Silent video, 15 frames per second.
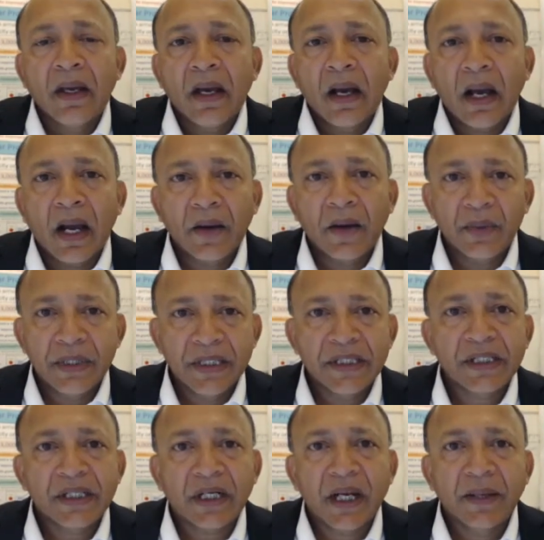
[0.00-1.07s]
I would
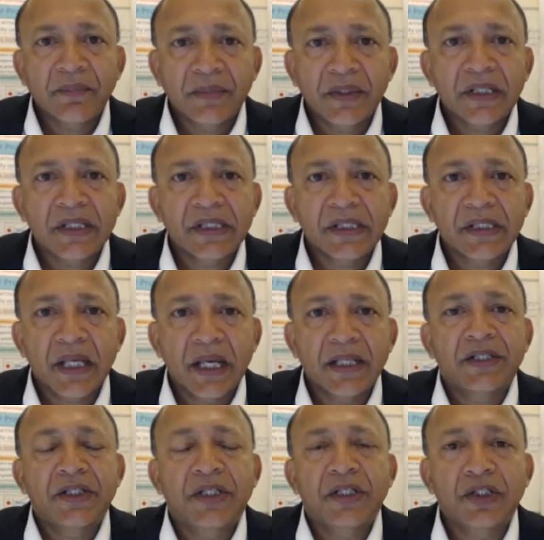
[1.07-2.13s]
describe this
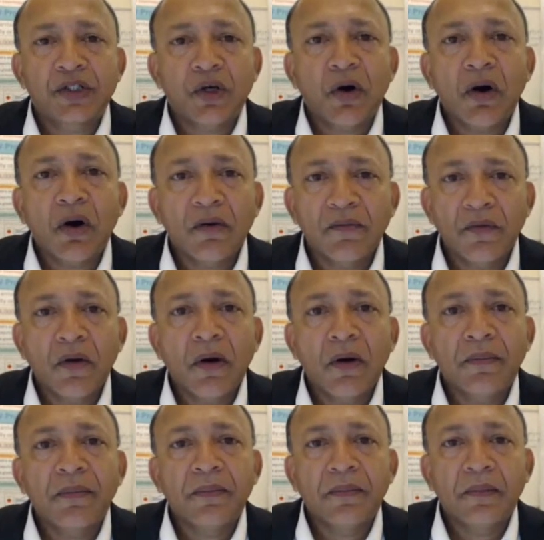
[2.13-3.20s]
as the strong
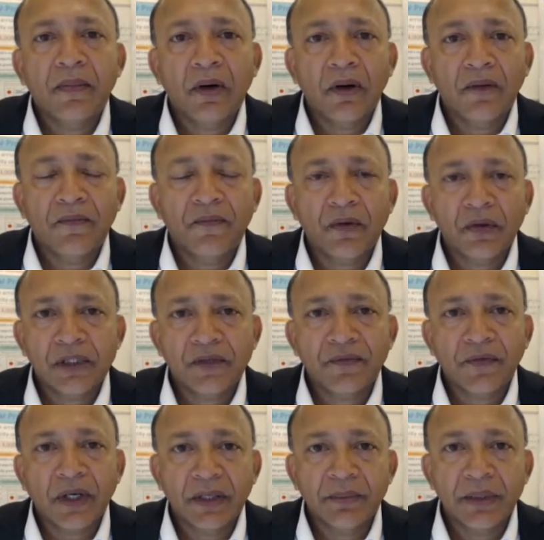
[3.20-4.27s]
form of
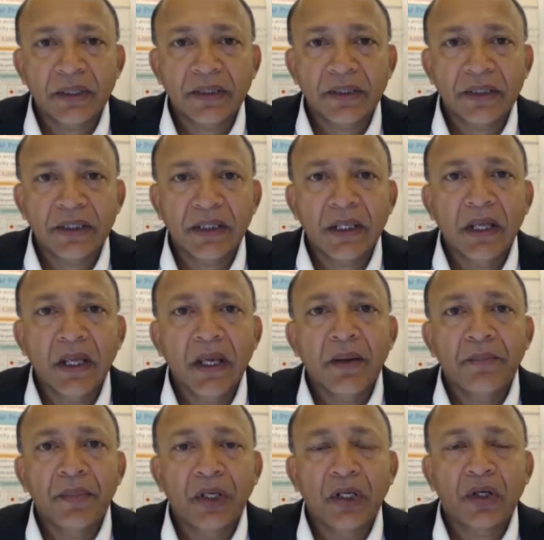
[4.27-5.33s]
falsifiability,
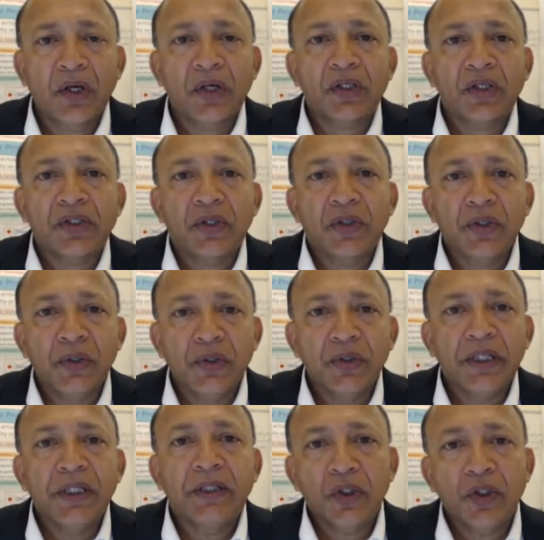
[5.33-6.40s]
because you
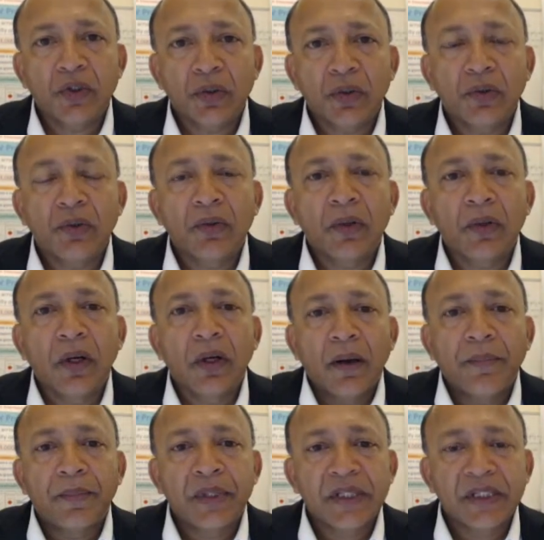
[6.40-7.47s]
need to
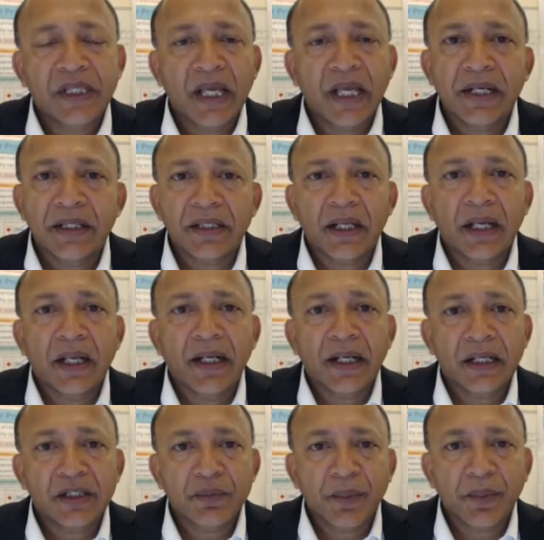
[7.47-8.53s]
present an
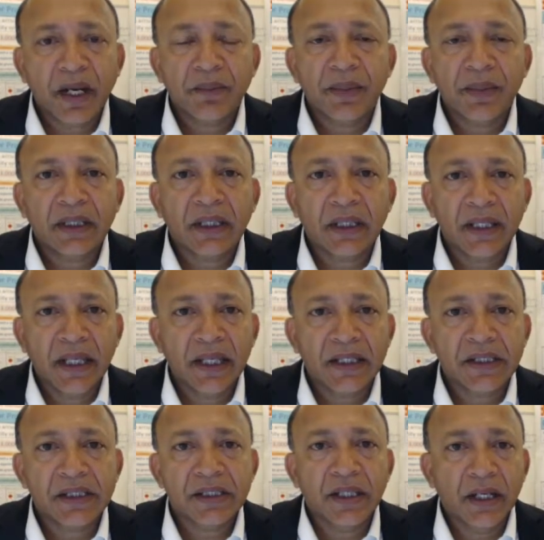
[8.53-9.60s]
experimental
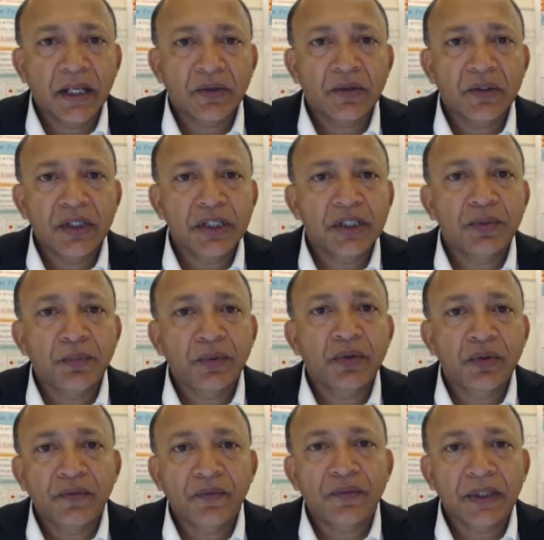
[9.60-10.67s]
case that could
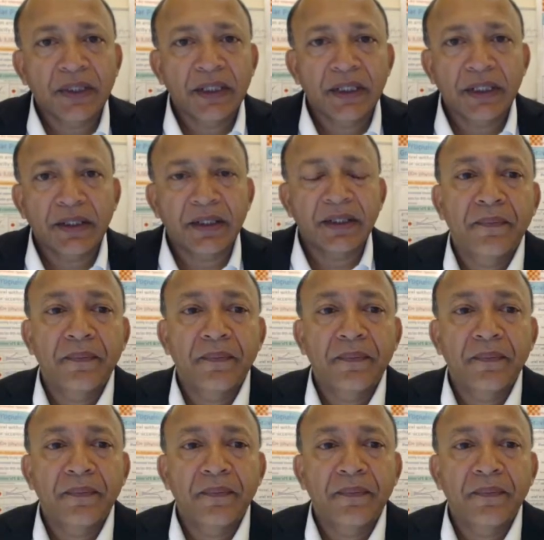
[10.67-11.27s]
disprove the theory.